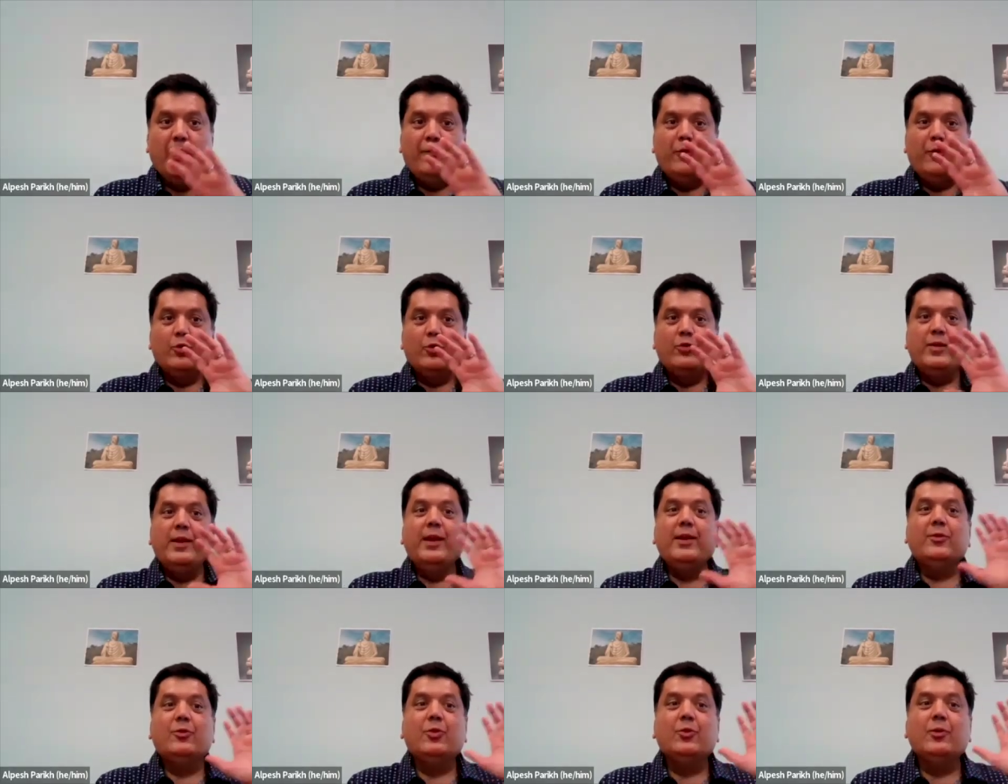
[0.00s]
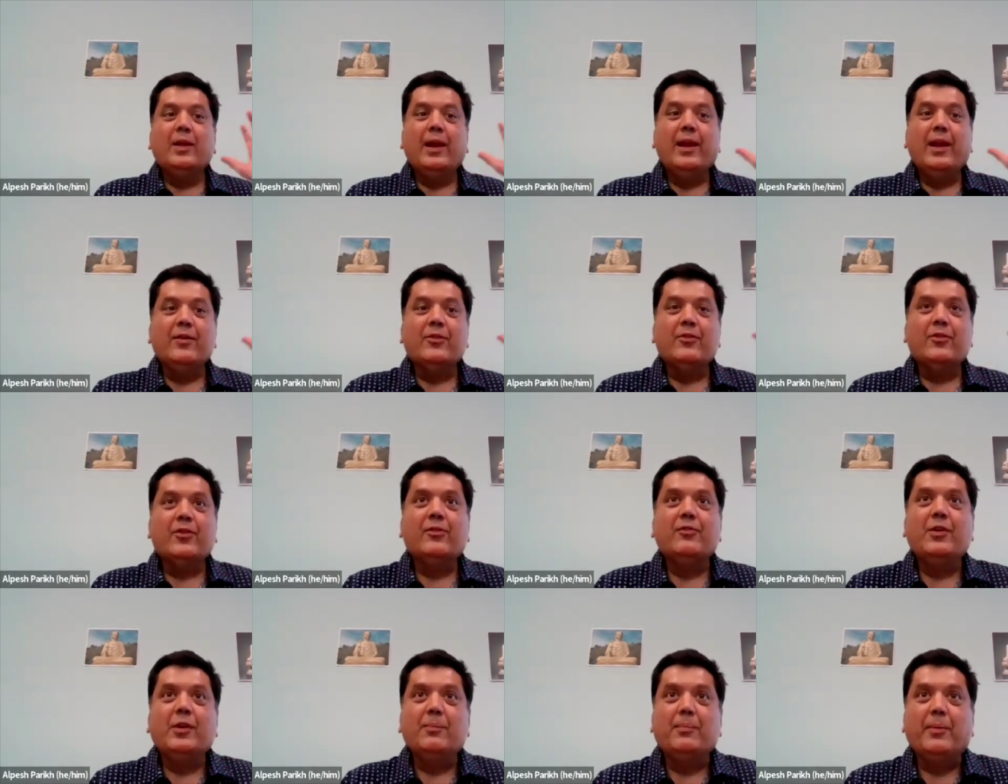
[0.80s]
But if you see through the
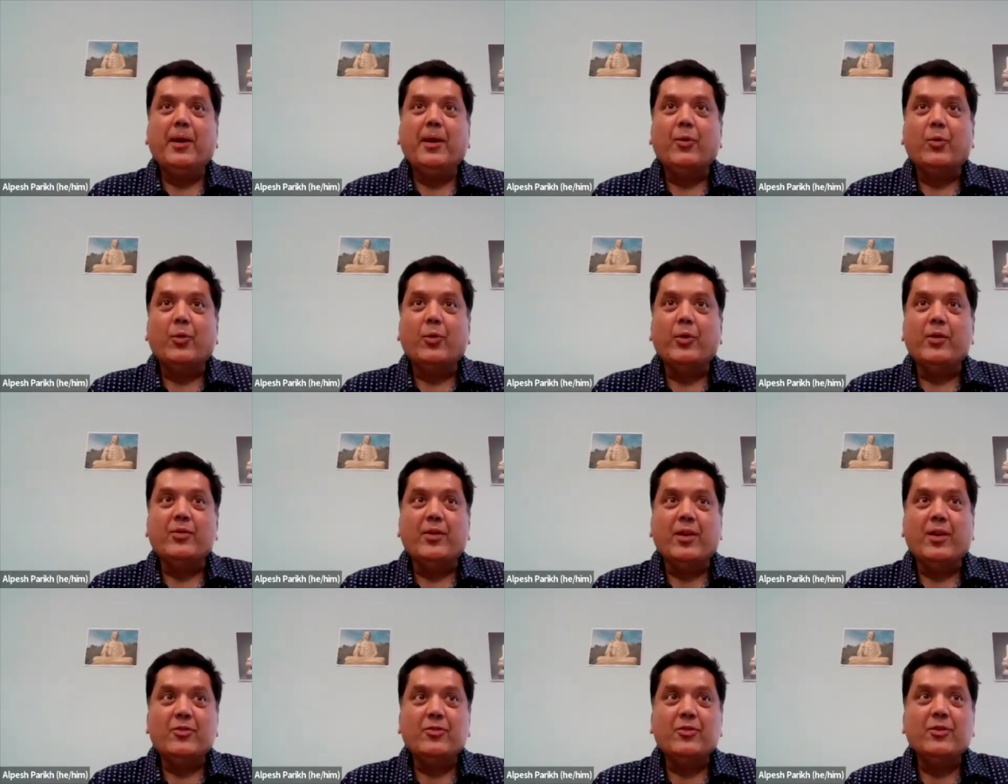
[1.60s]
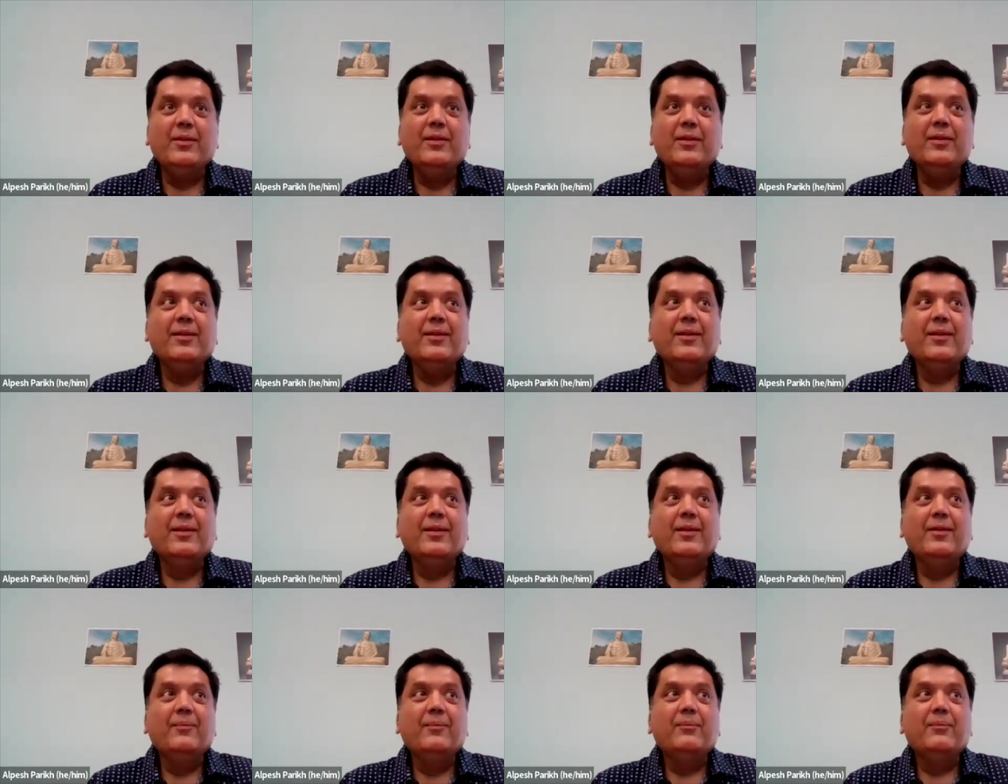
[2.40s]
lens of dependent origination,
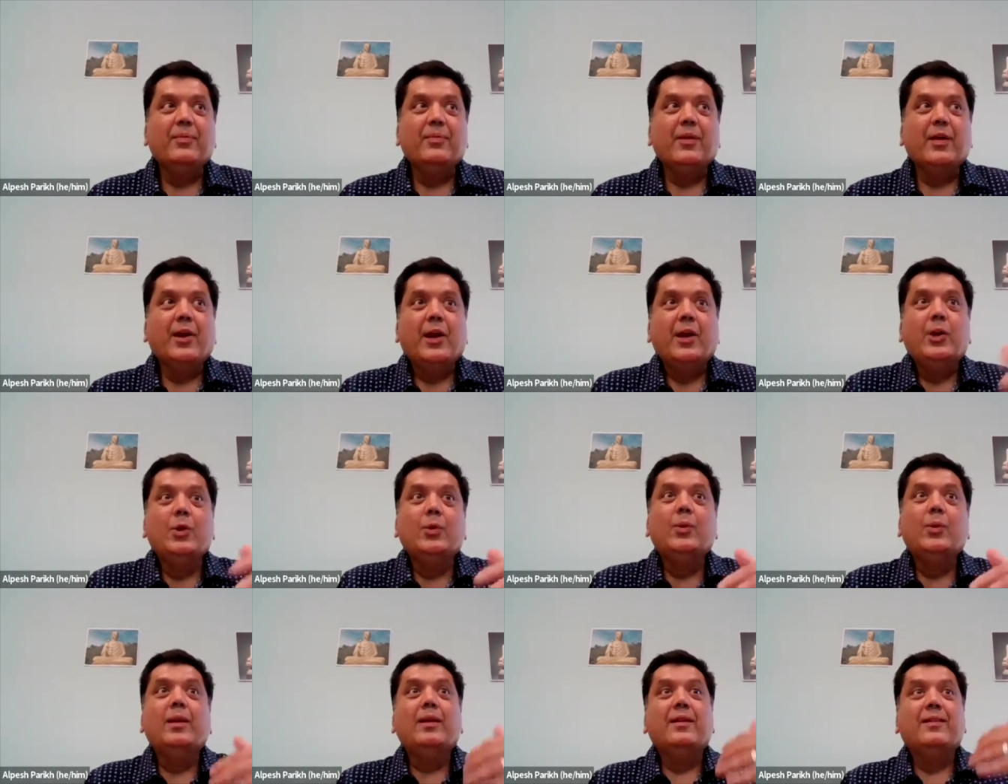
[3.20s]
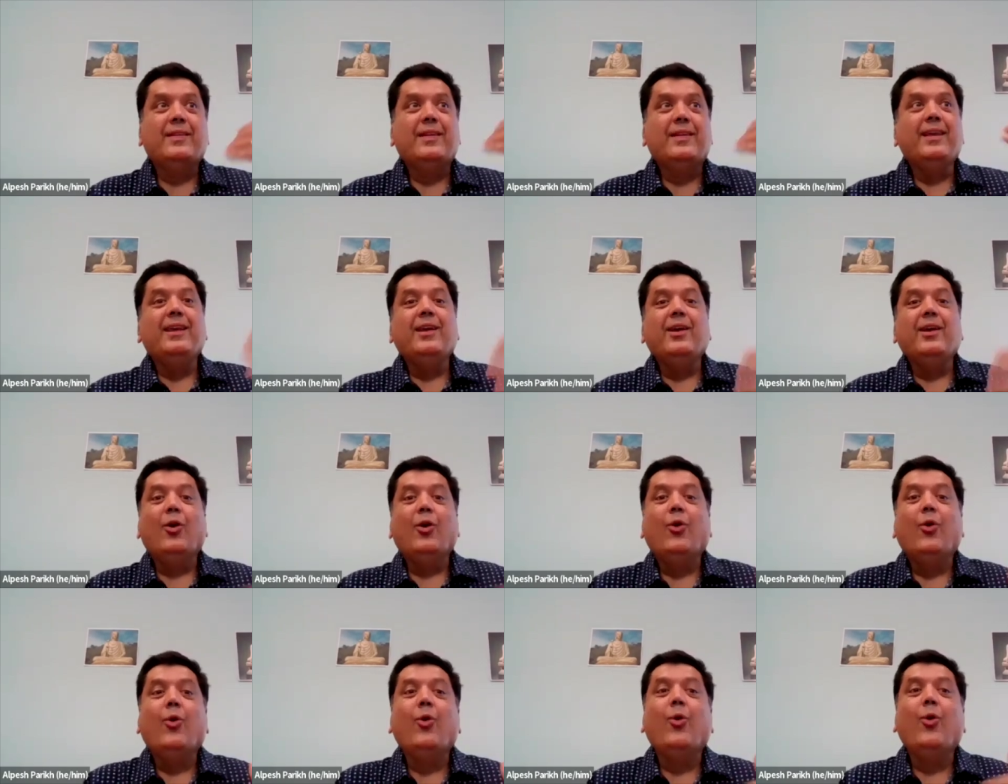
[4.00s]
you will see
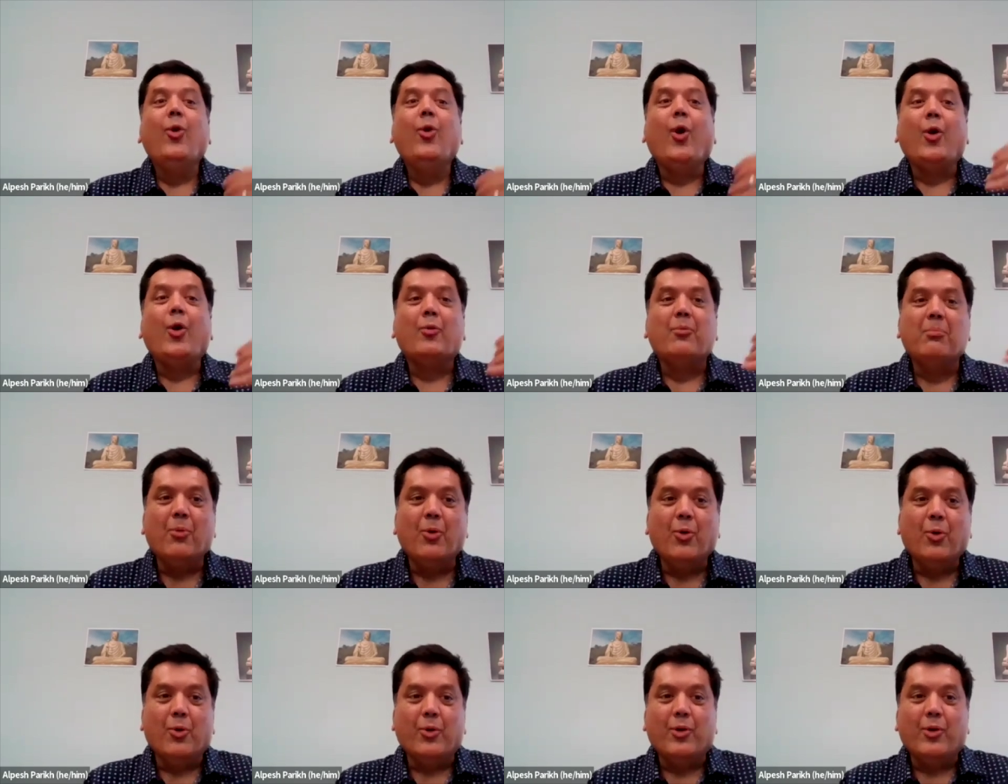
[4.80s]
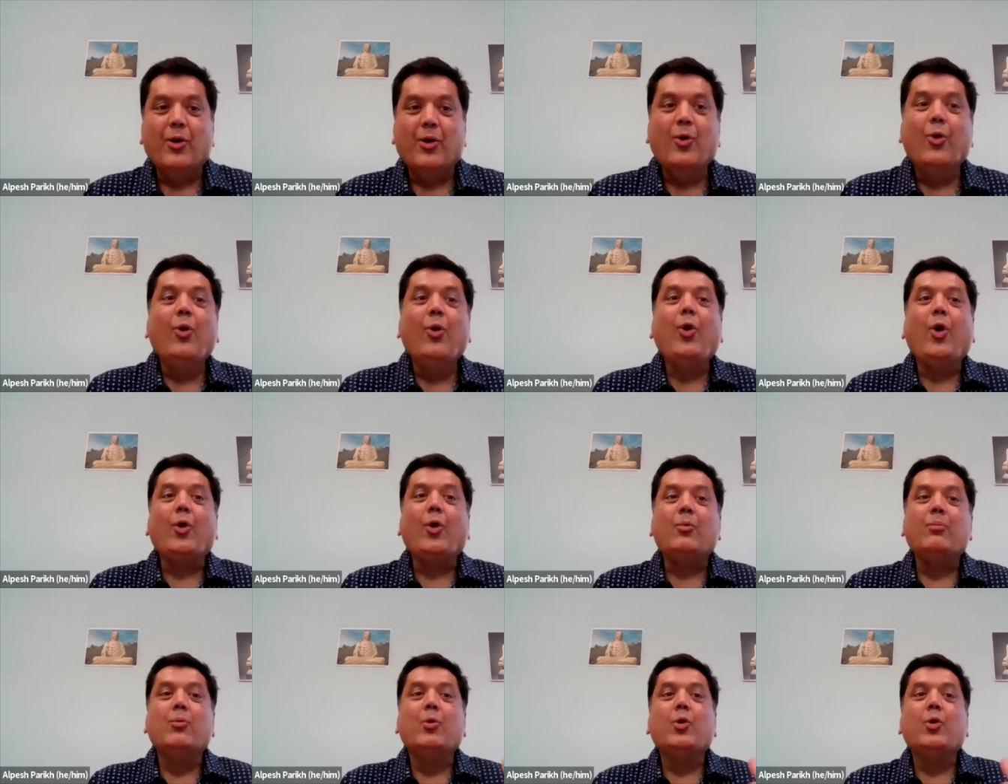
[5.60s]
whole lot more. Whole
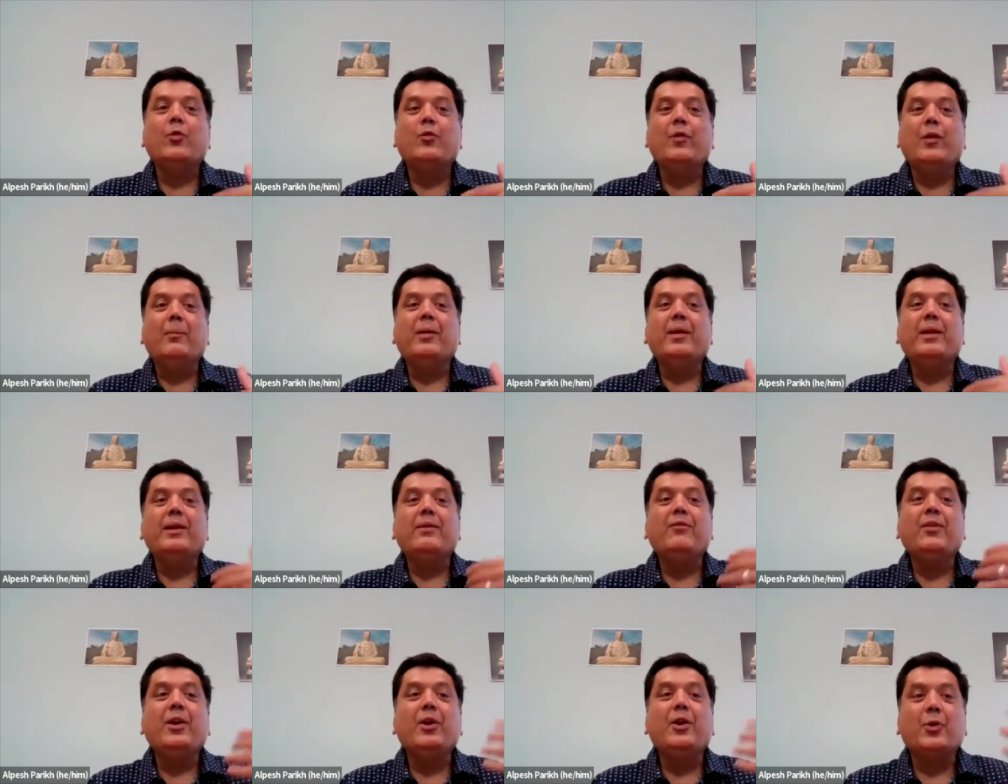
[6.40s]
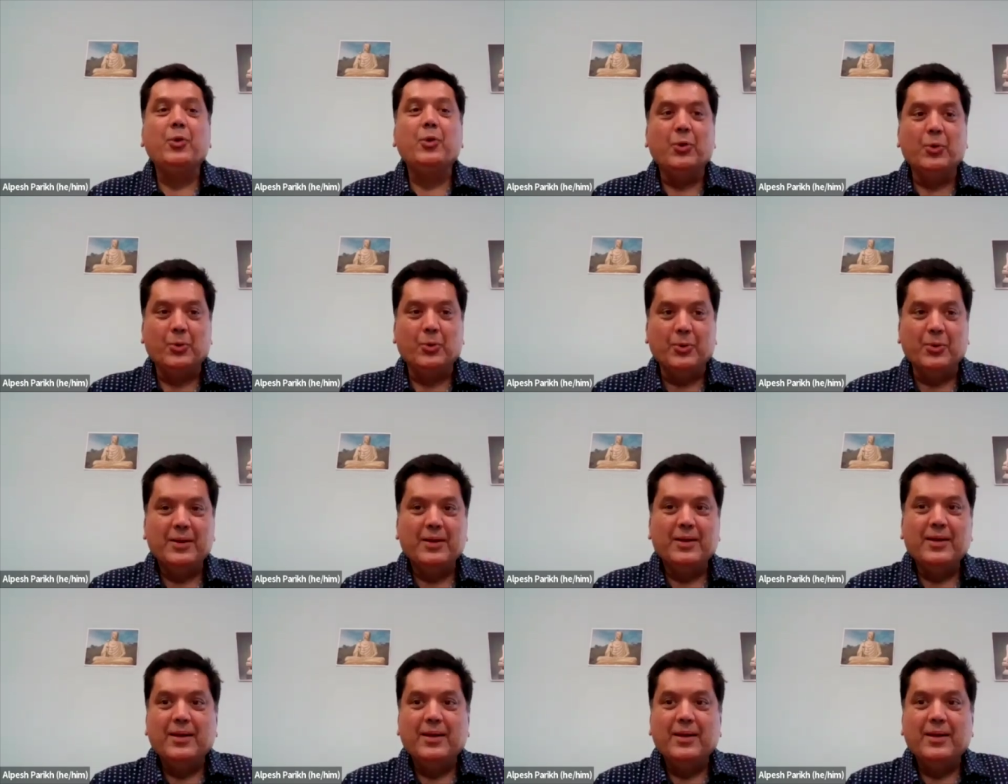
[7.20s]
lot more will be revealed to you.